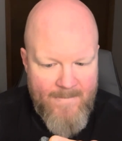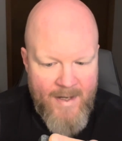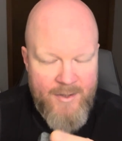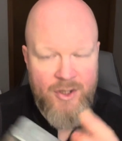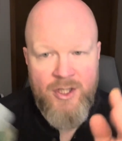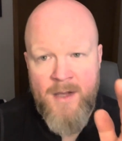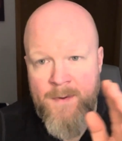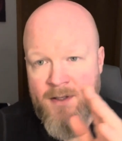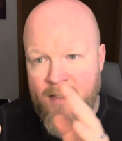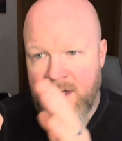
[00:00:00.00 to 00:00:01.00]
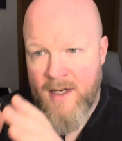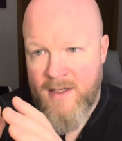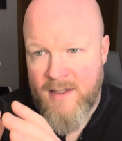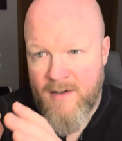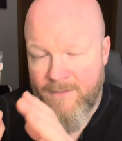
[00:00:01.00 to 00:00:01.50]
As cheap as it
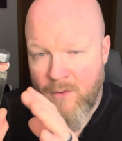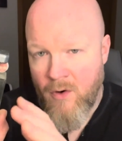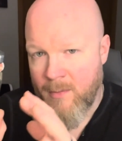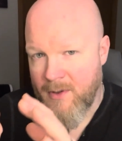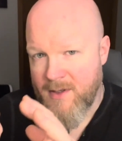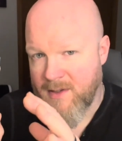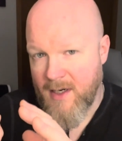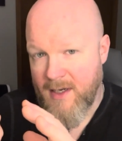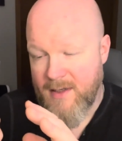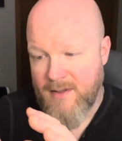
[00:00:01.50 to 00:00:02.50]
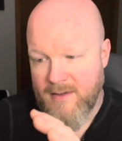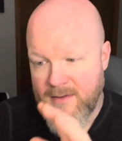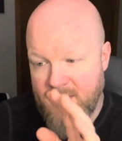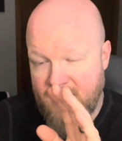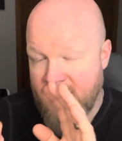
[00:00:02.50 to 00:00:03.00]
is and affordable as it is,
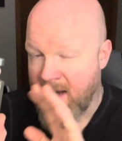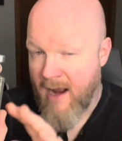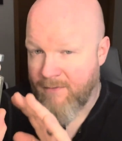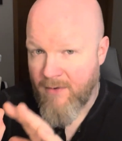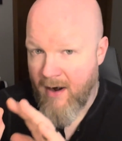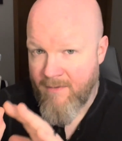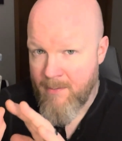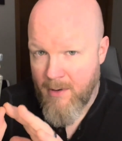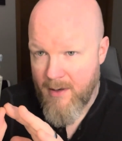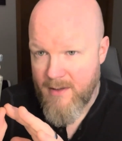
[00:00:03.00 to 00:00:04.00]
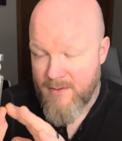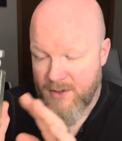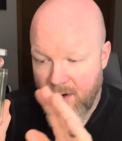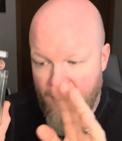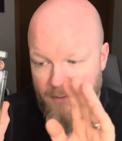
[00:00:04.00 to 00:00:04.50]
this is not for everybody.
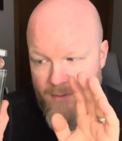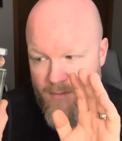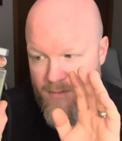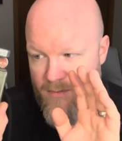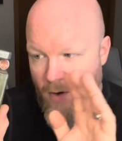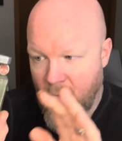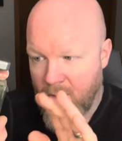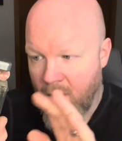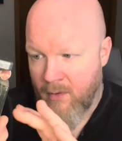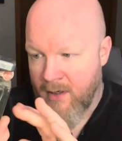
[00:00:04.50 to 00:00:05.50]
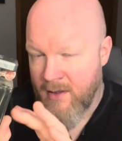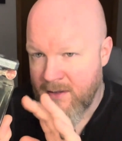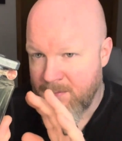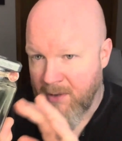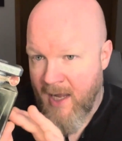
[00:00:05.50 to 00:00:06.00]
So don't go into
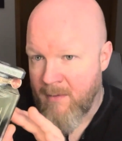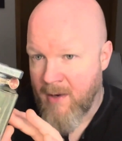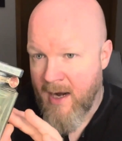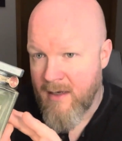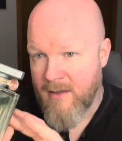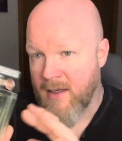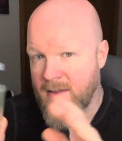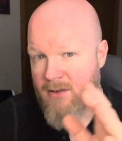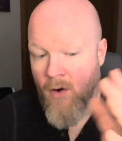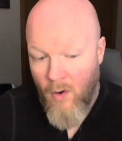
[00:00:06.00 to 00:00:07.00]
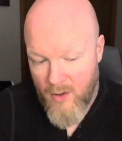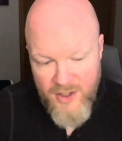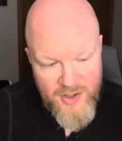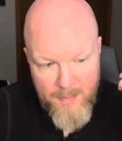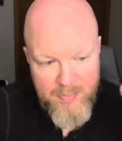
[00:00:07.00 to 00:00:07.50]
this blind buying think it's
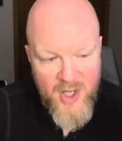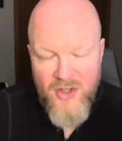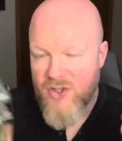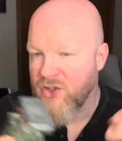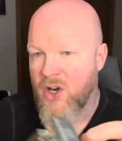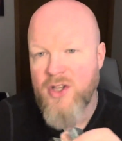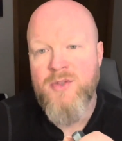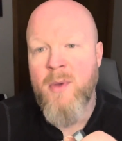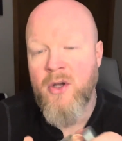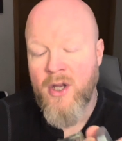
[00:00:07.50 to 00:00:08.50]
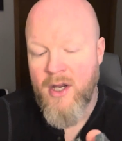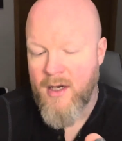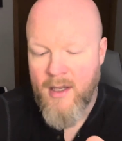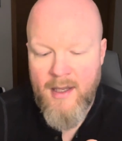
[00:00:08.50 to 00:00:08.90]
a beast, it's going to smell good.